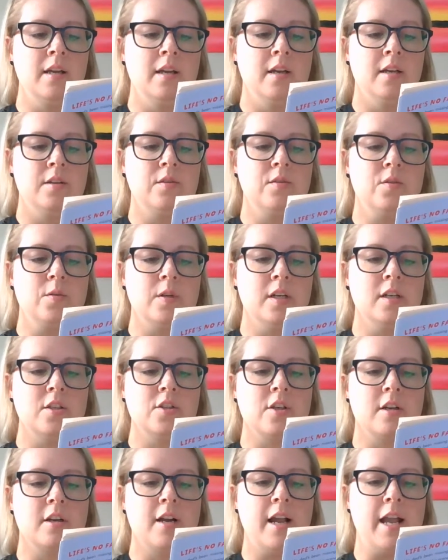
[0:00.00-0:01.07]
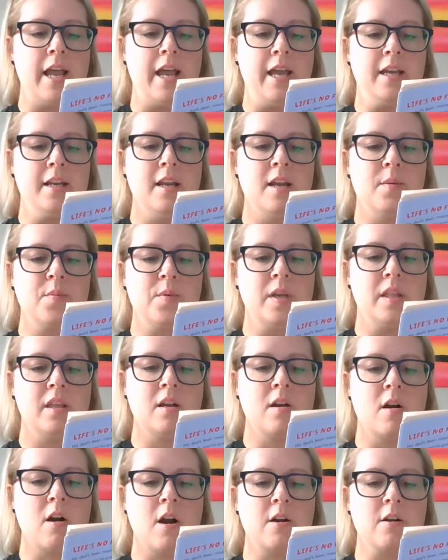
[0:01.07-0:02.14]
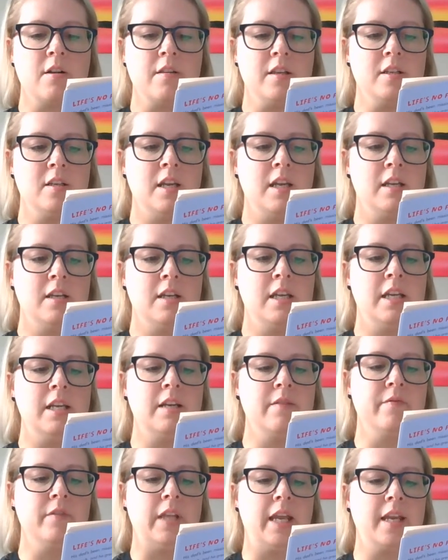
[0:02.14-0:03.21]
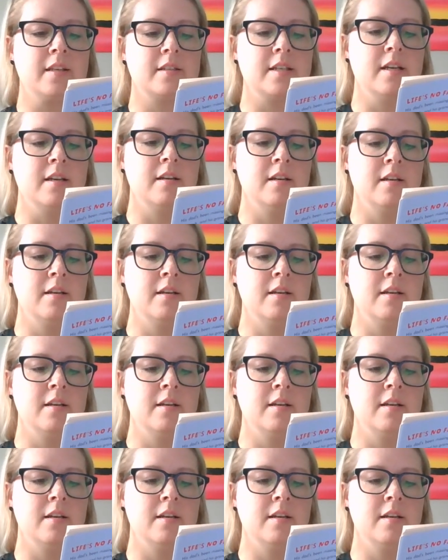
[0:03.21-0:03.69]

Eudora shook her head, breathing harder than he'd have liked.